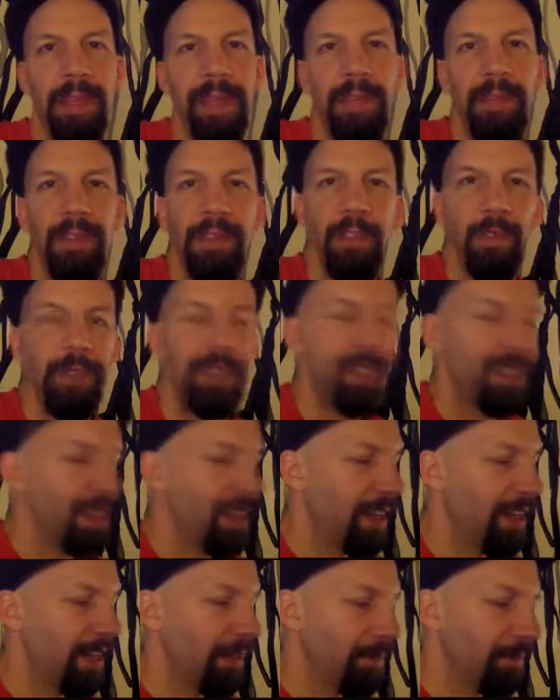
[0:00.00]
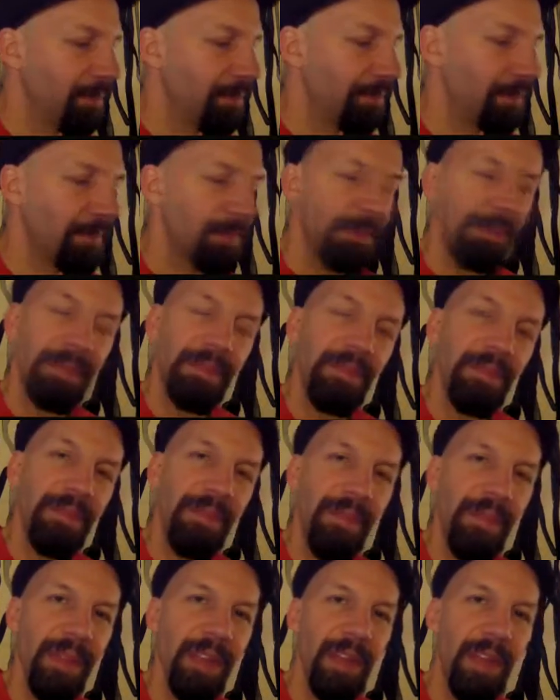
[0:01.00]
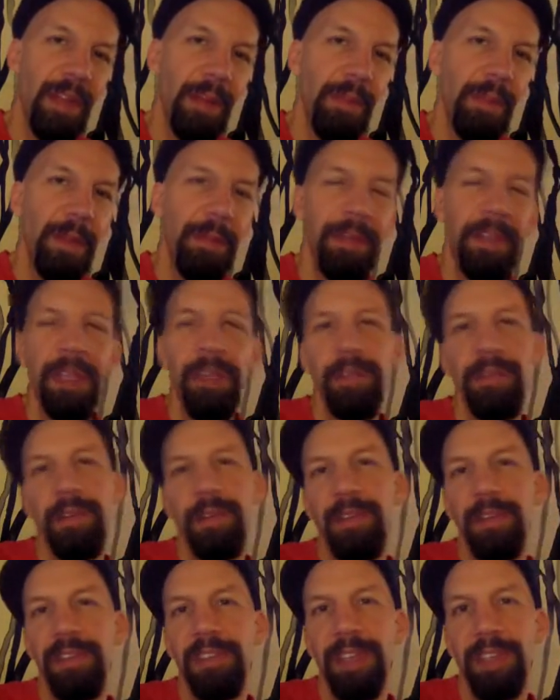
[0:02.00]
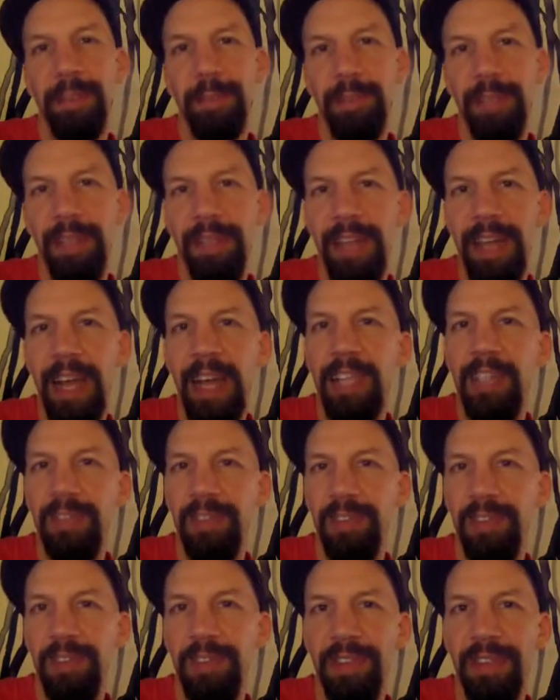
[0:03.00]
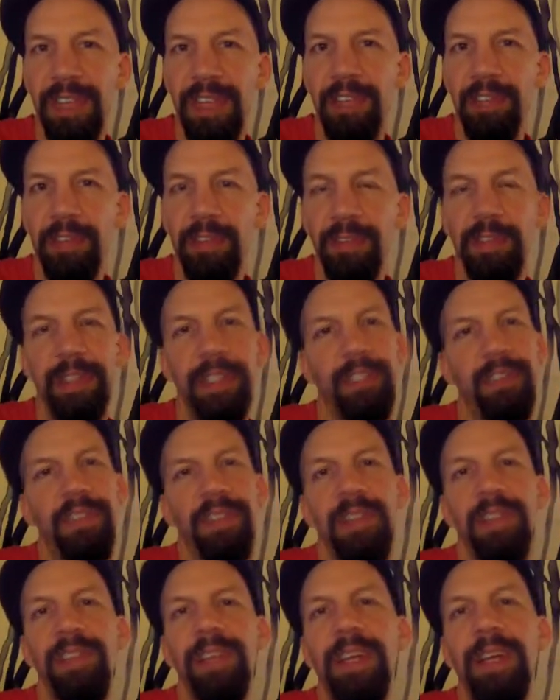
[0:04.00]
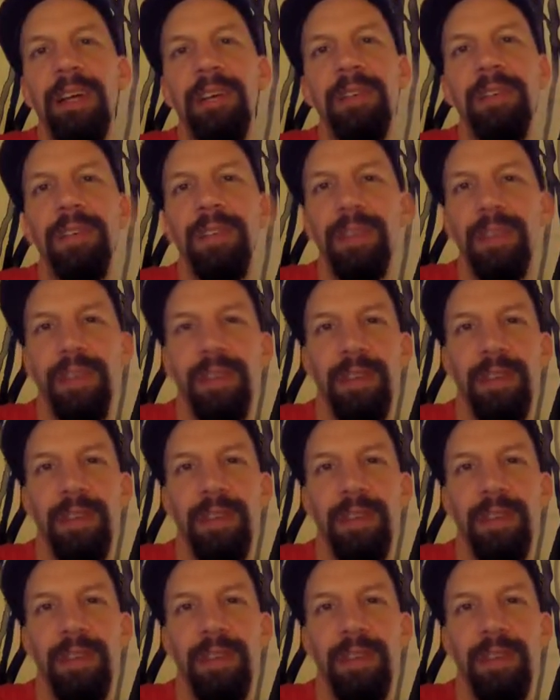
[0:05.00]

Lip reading: If you switch that up, maybe in a verse, and play the octaves instead, it's sort of an interesting sound.